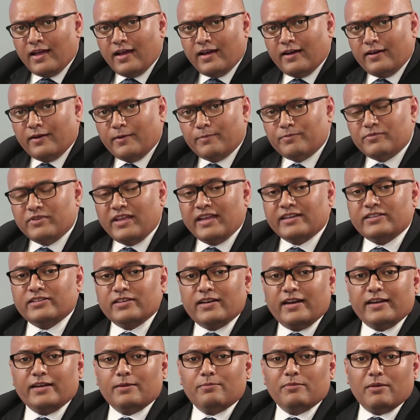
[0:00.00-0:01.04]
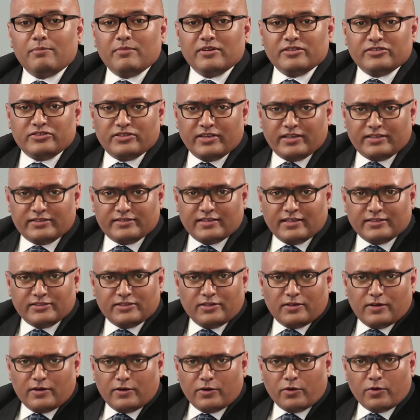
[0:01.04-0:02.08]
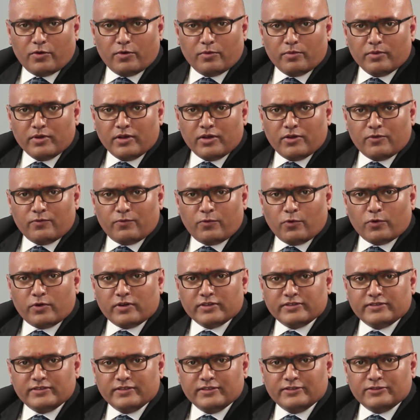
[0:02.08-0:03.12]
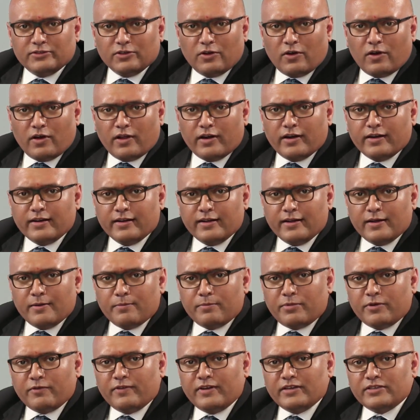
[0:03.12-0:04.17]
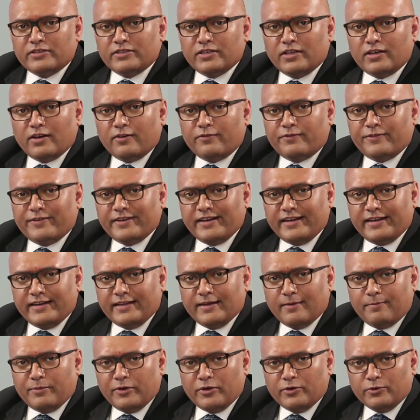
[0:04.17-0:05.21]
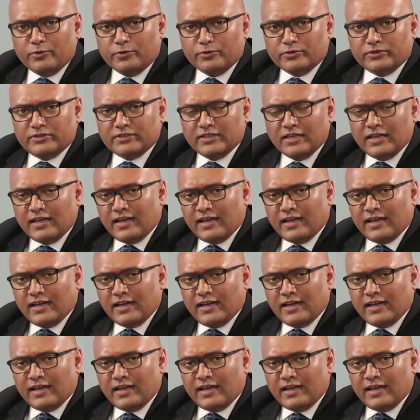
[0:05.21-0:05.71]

Action item number 6, as you all know, focuses on prevention of treaty abuse.